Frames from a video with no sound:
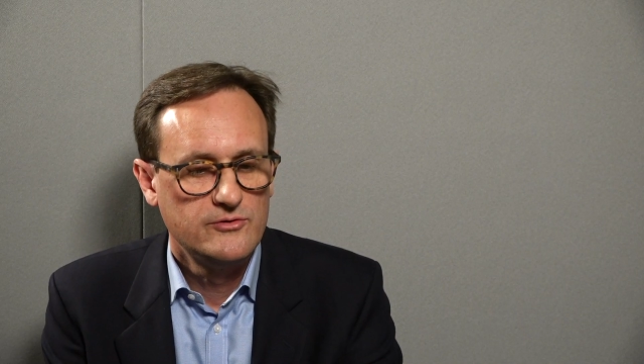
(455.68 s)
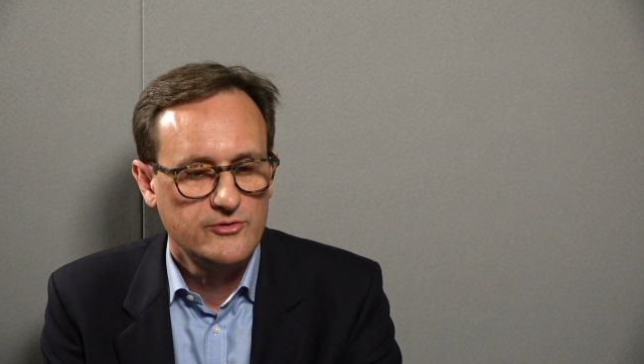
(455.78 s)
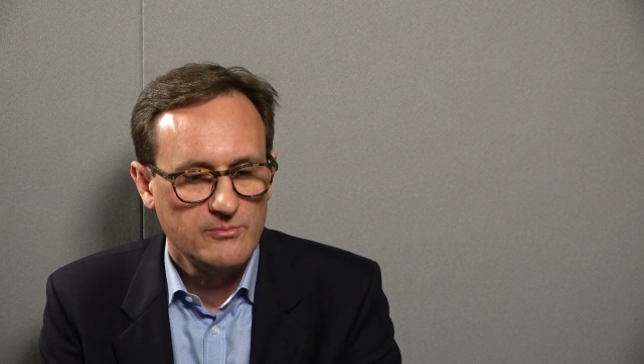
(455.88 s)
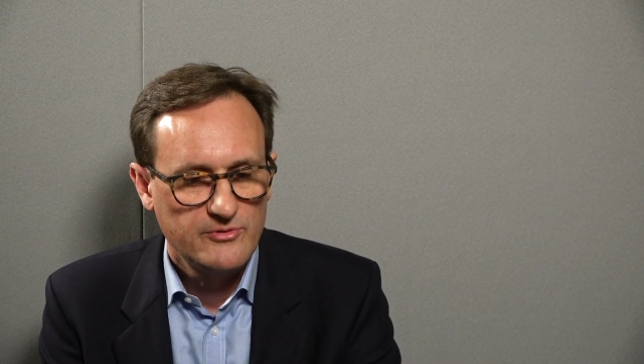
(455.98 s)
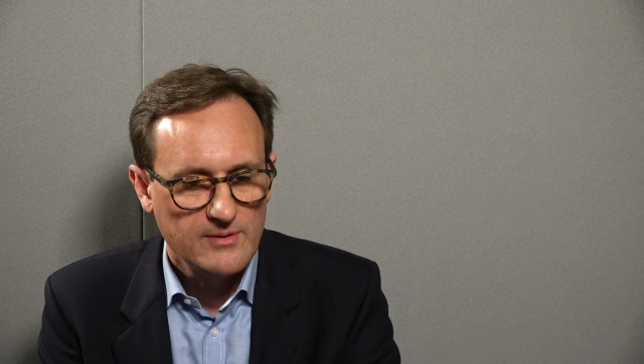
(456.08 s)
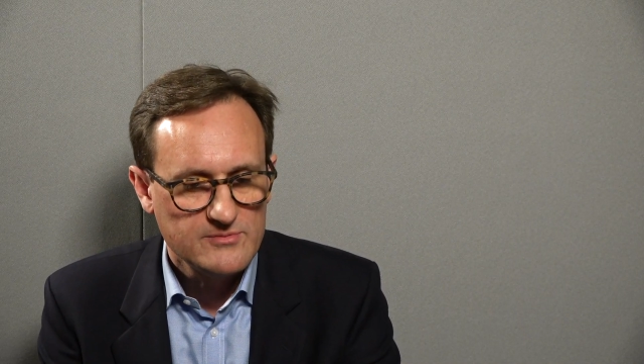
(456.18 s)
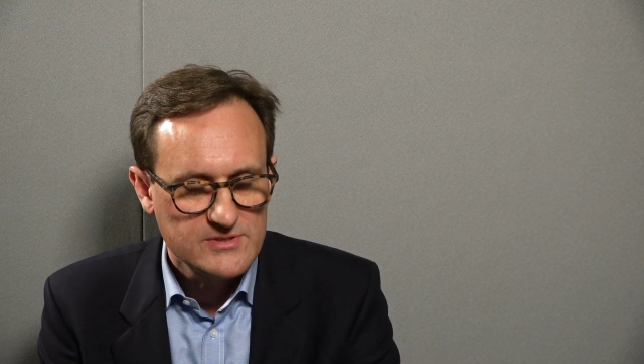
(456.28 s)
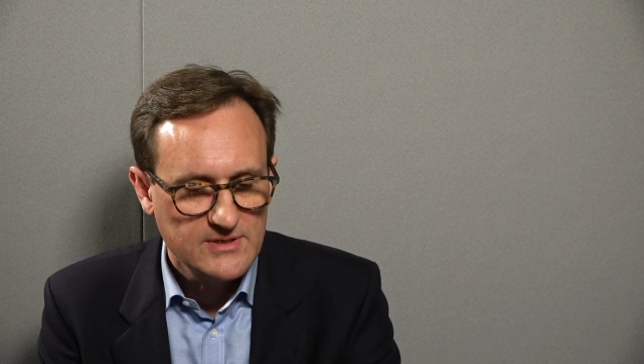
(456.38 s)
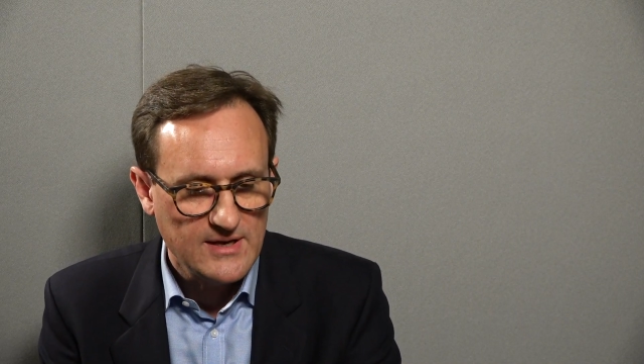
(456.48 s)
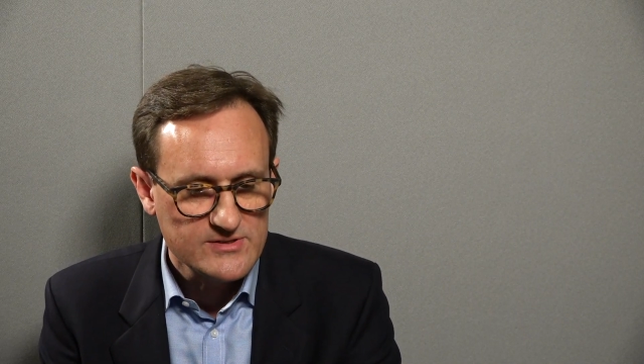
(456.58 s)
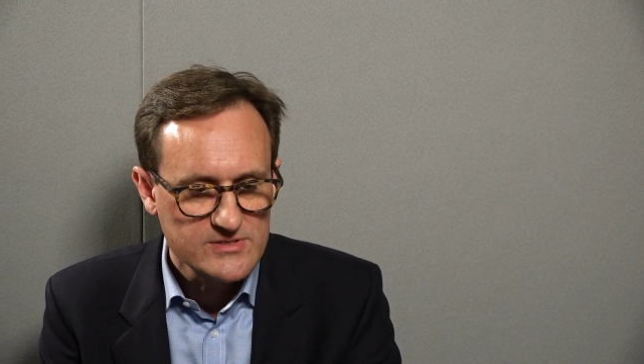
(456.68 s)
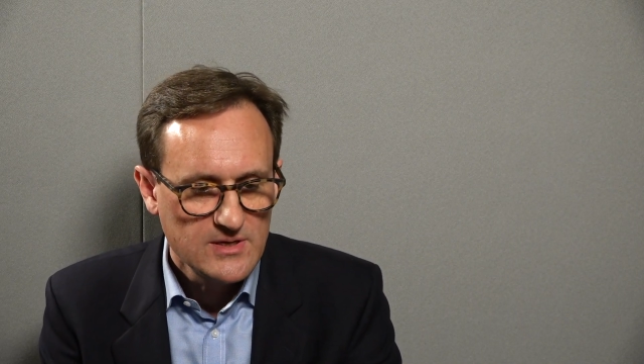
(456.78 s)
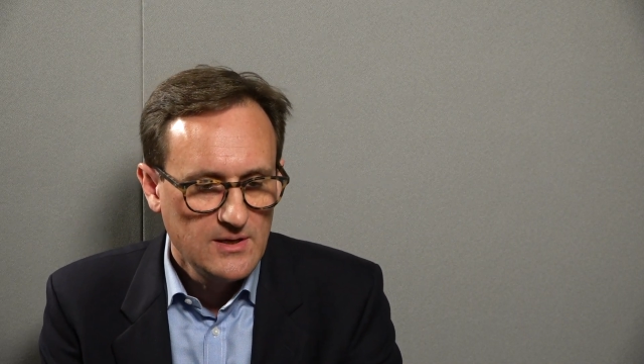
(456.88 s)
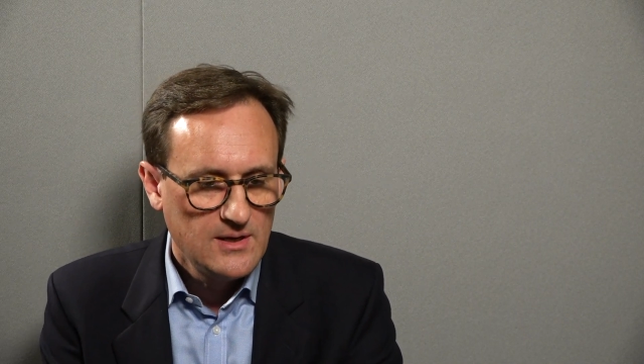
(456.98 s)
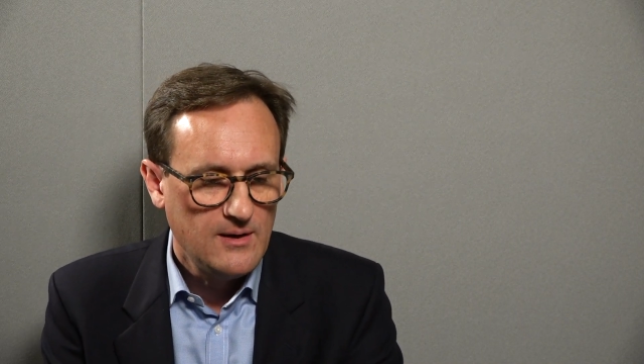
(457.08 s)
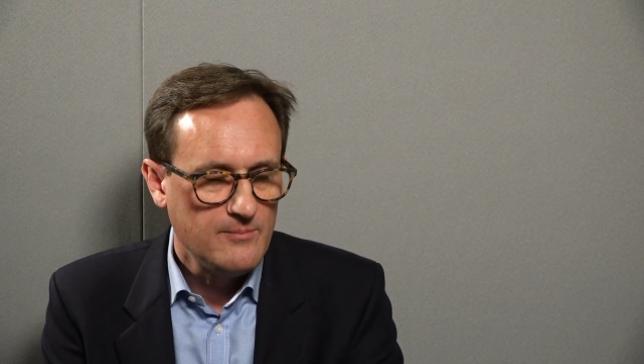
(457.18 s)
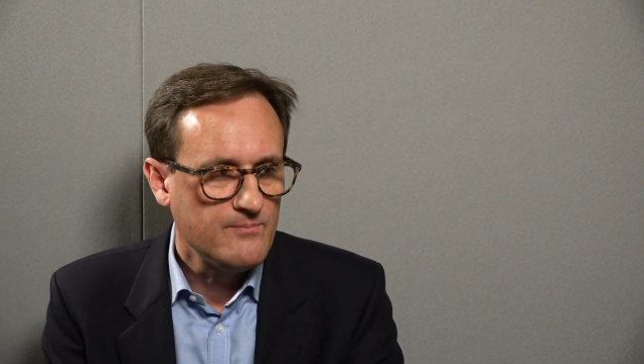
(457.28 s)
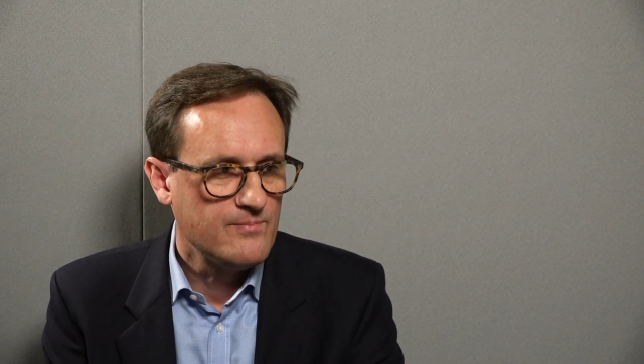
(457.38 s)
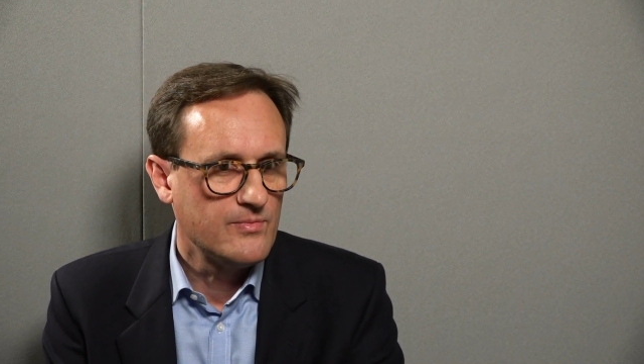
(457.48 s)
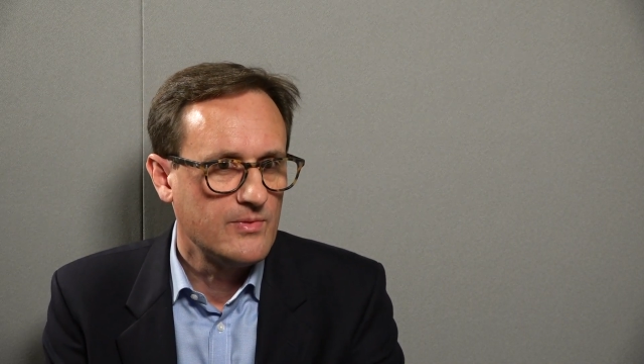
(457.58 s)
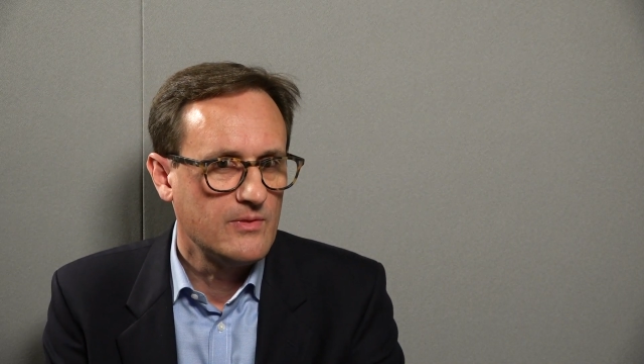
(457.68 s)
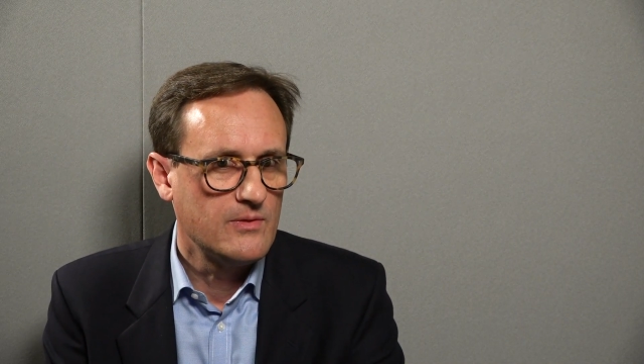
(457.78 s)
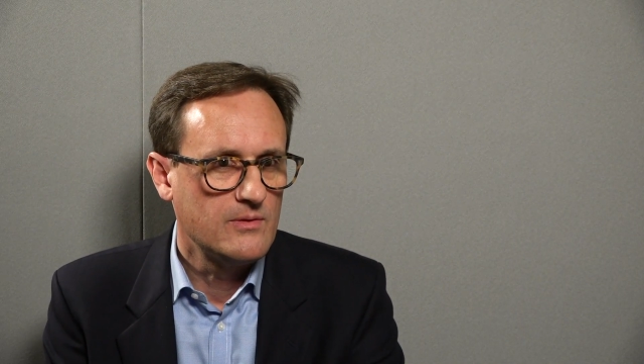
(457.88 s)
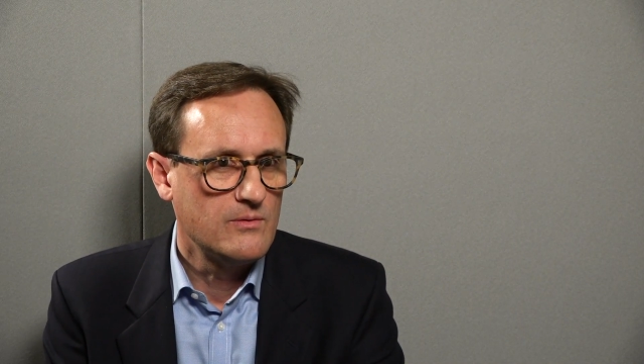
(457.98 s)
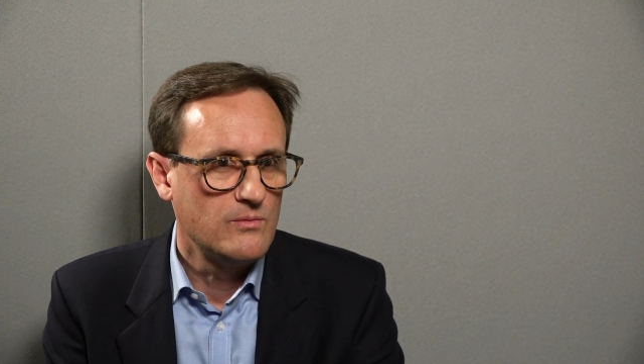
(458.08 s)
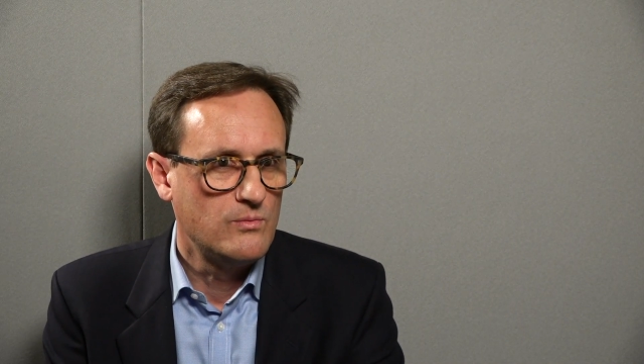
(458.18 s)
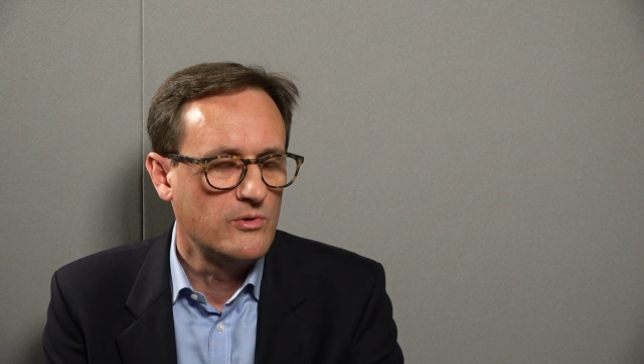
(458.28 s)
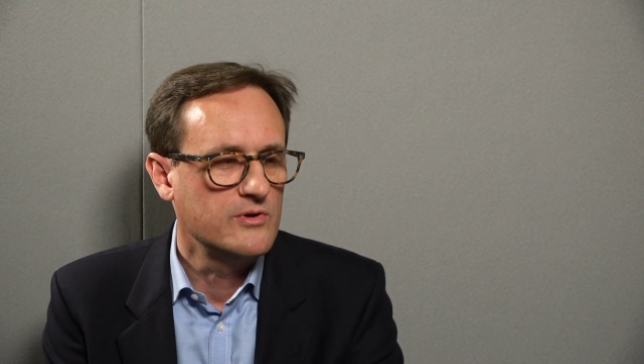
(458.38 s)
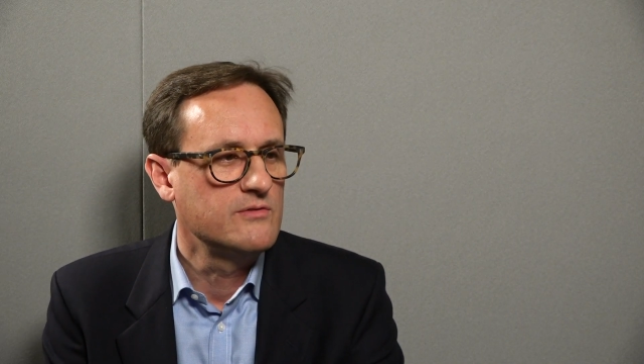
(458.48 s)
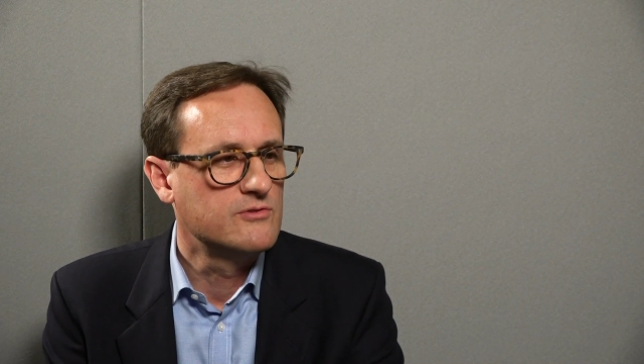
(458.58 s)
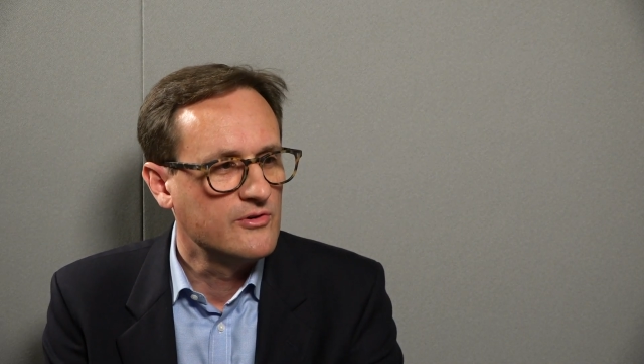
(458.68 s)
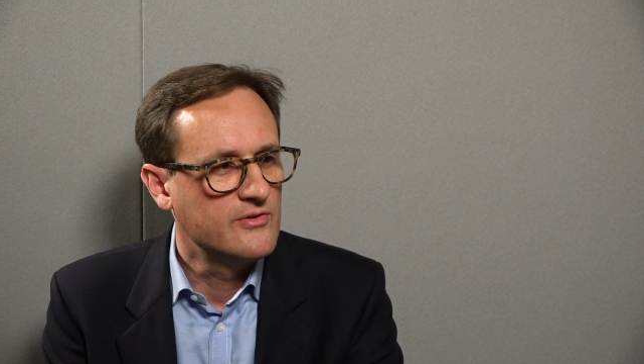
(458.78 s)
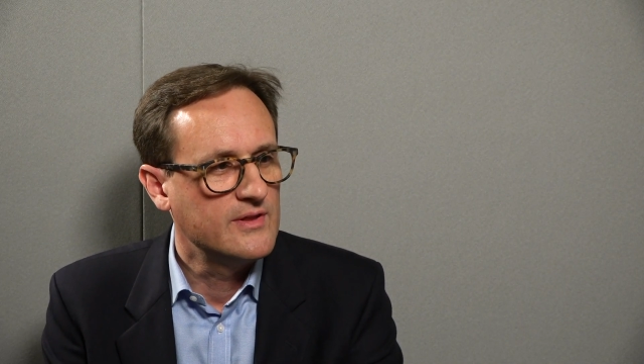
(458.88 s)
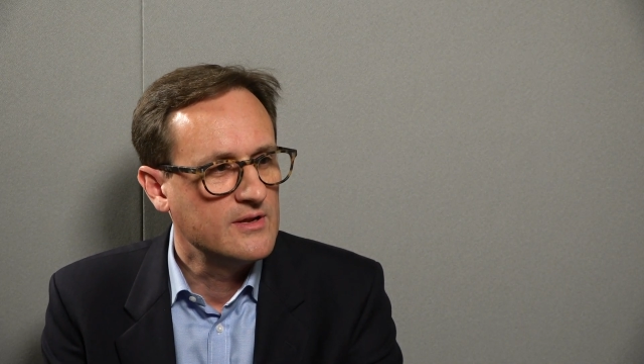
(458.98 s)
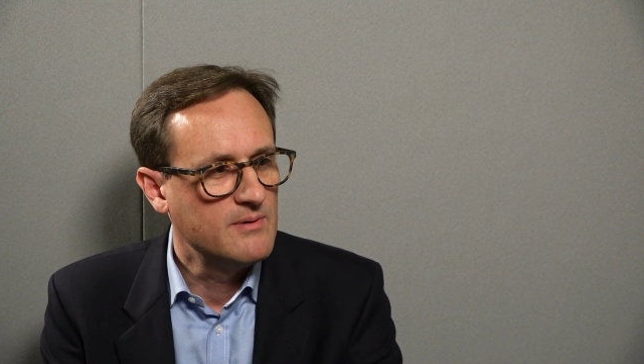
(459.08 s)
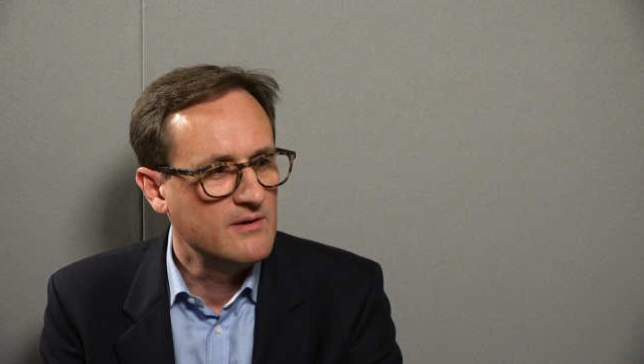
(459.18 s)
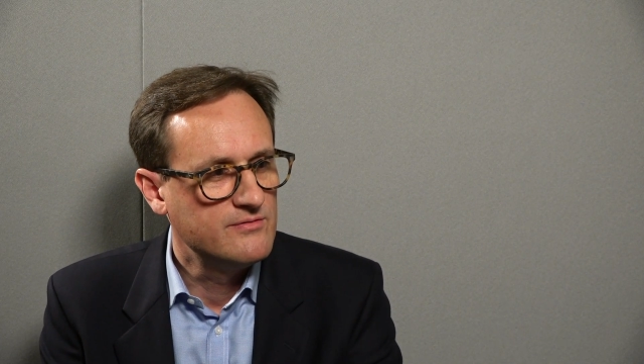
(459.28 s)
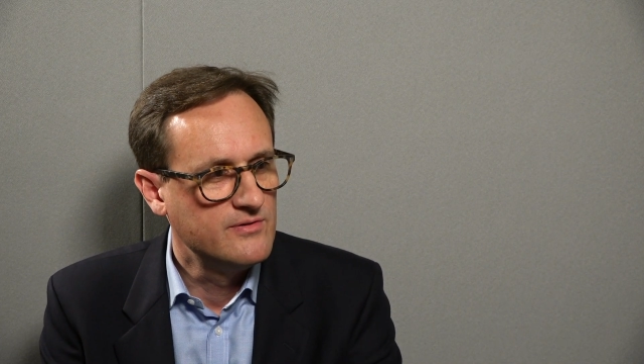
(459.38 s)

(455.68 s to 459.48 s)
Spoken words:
Top tips, yes. What you've got to think about